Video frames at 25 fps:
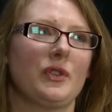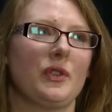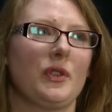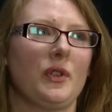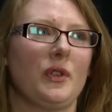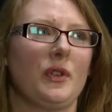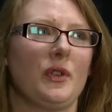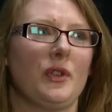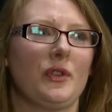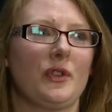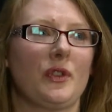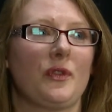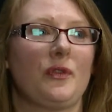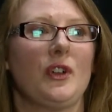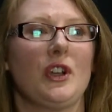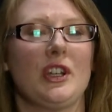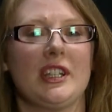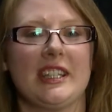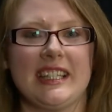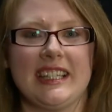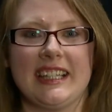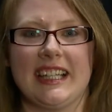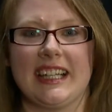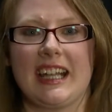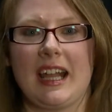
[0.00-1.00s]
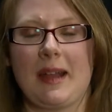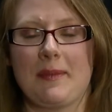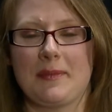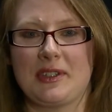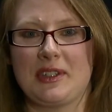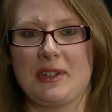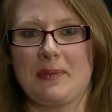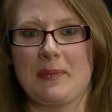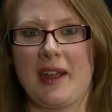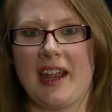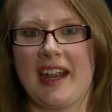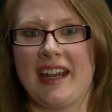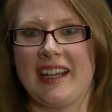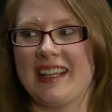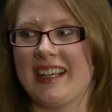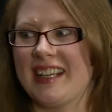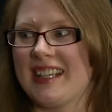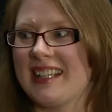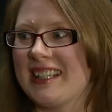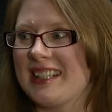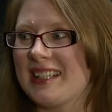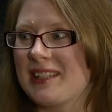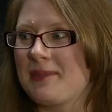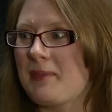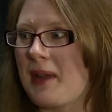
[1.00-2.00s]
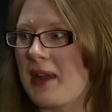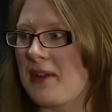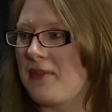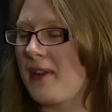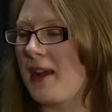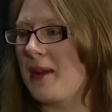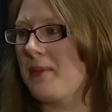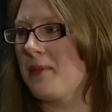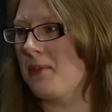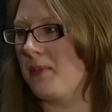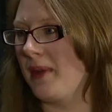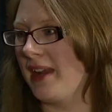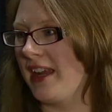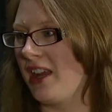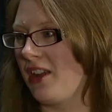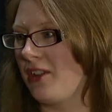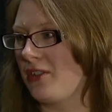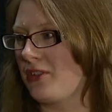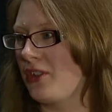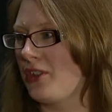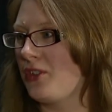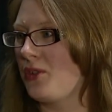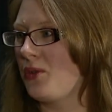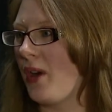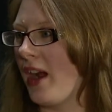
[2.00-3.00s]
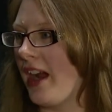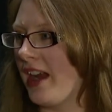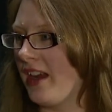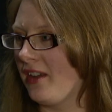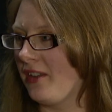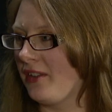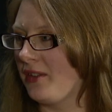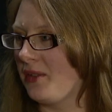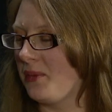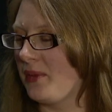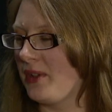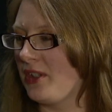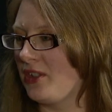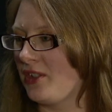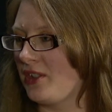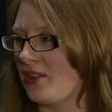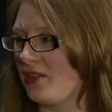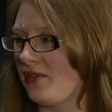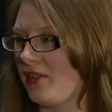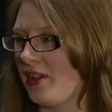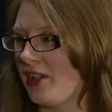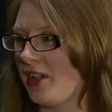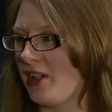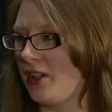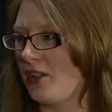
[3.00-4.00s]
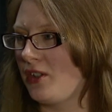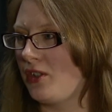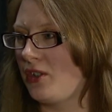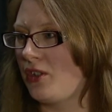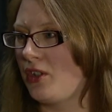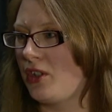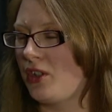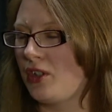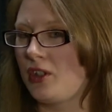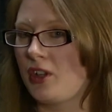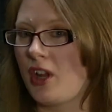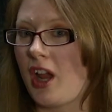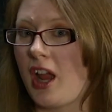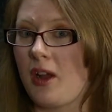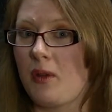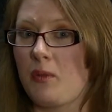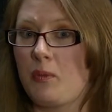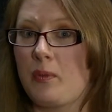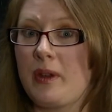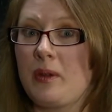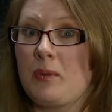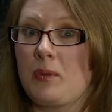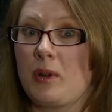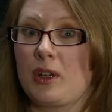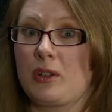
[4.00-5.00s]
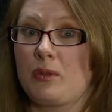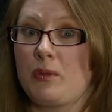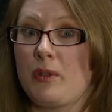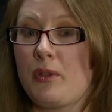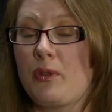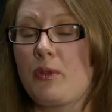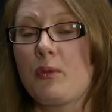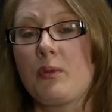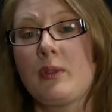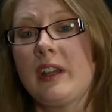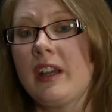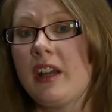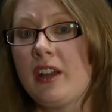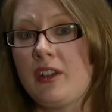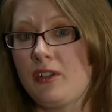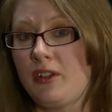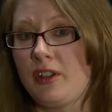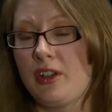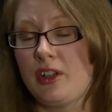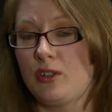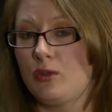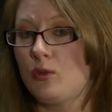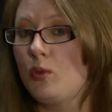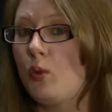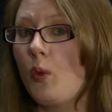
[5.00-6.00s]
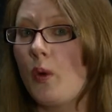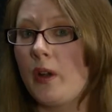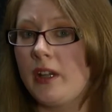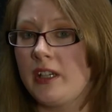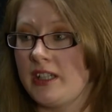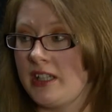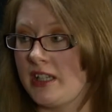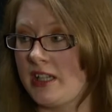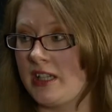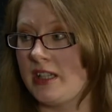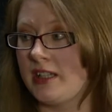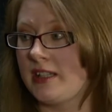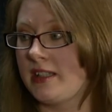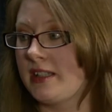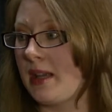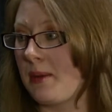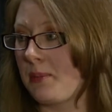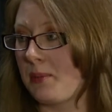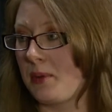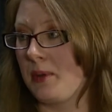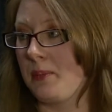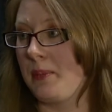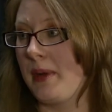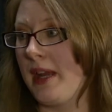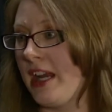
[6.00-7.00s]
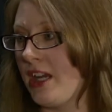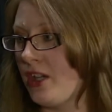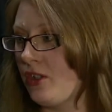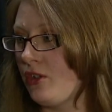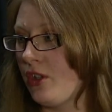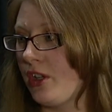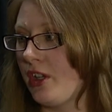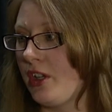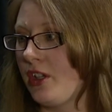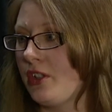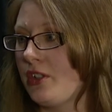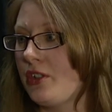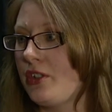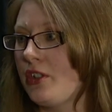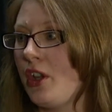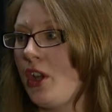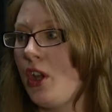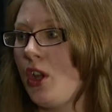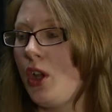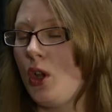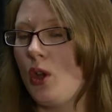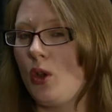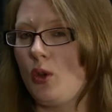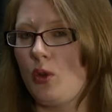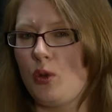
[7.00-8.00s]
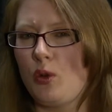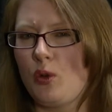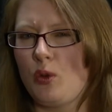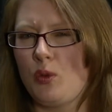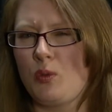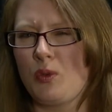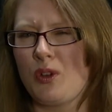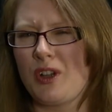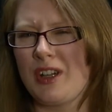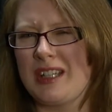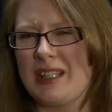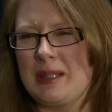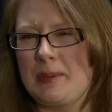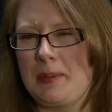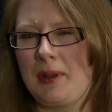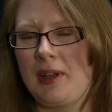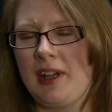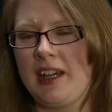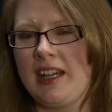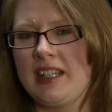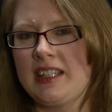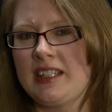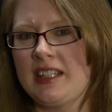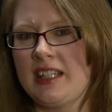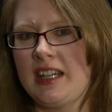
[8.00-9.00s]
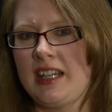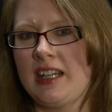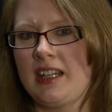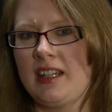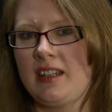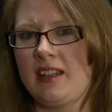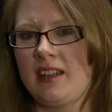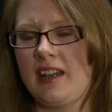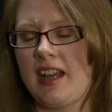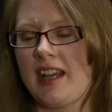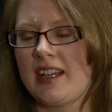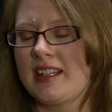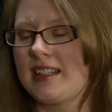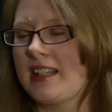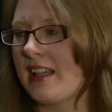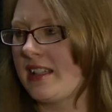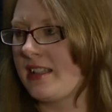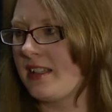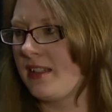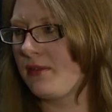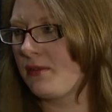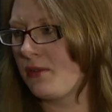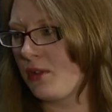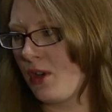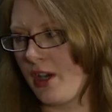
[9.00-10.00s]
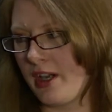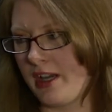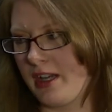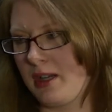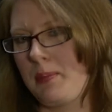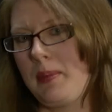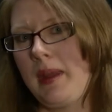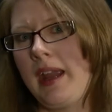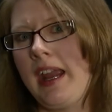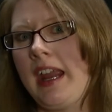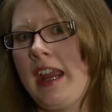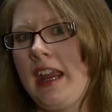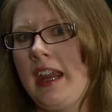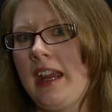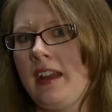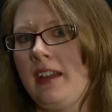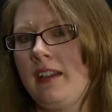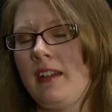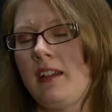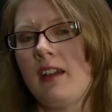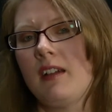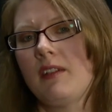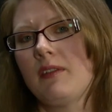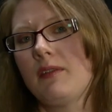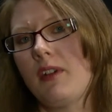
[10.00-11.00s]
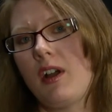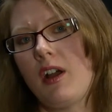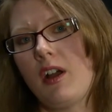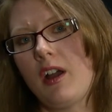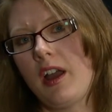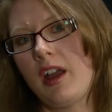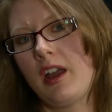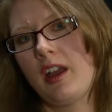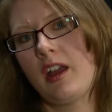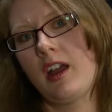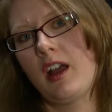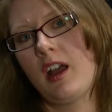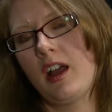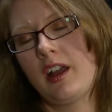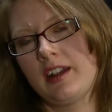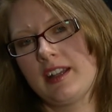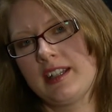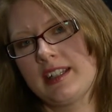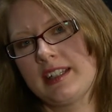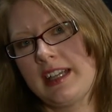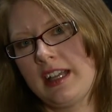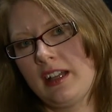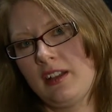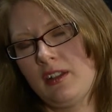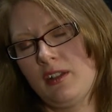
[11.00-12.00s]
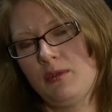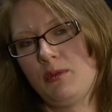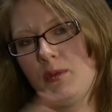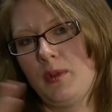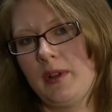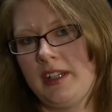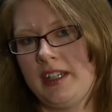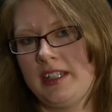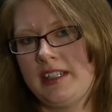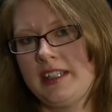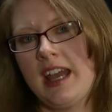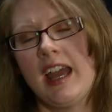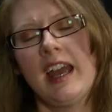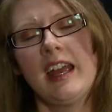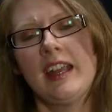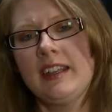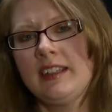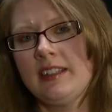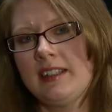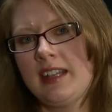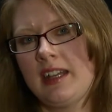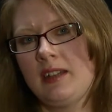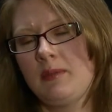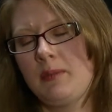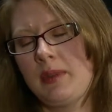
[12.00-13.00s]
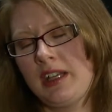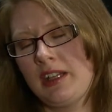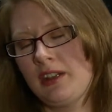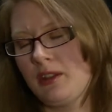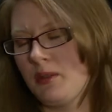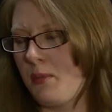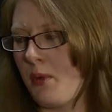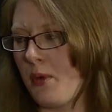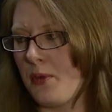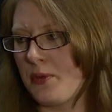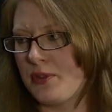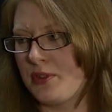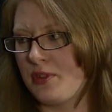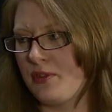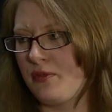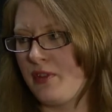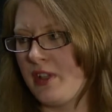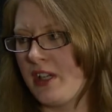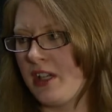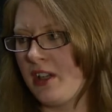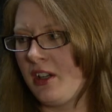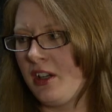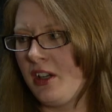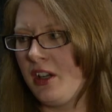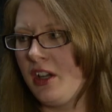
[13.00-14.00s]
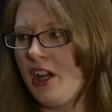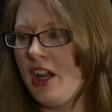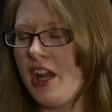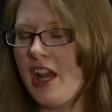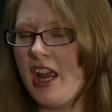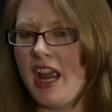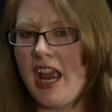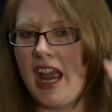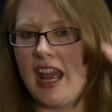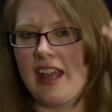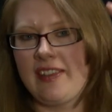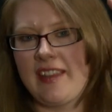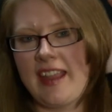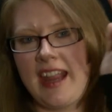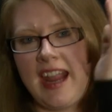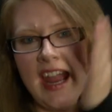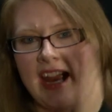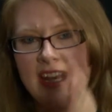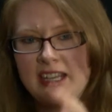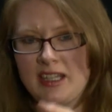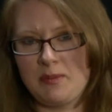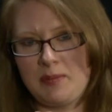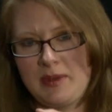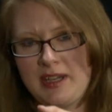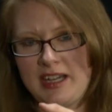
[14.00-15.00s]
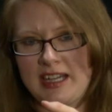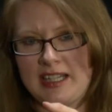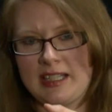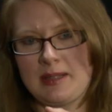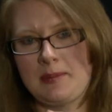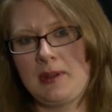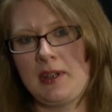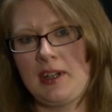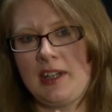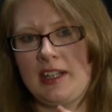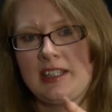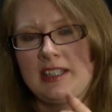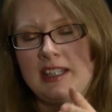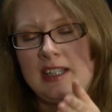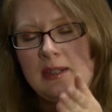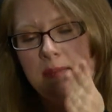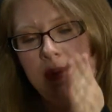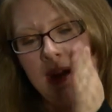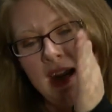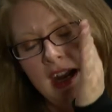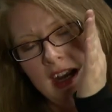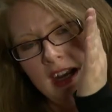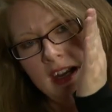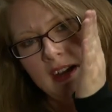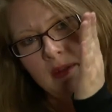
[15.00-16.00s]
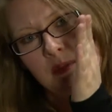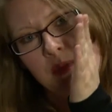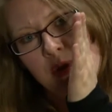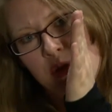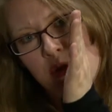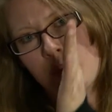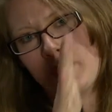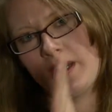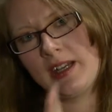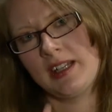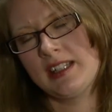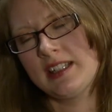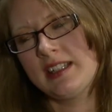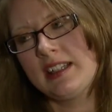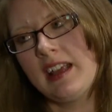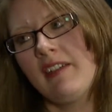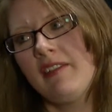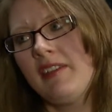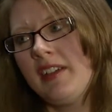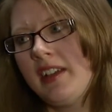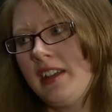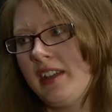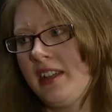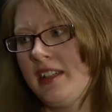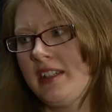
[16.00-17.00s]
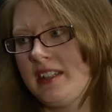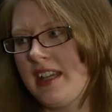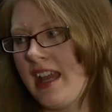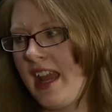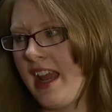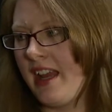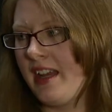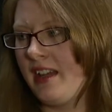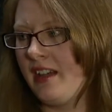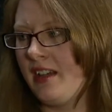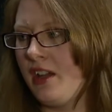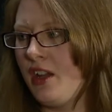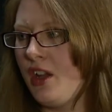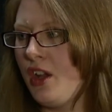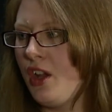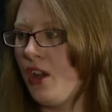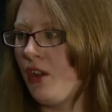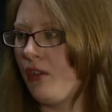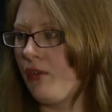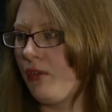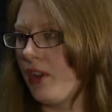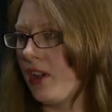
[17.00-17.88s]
the, the first thing that comes to mind is my fibromyalgia trial that we just finished and uh, we worked with 320 separate patients who were experiencing excessive chronic pain uh, on a scale of 1 to 10, 10 being the most severe, and they had to be experiencing pain in between 7 and 10 for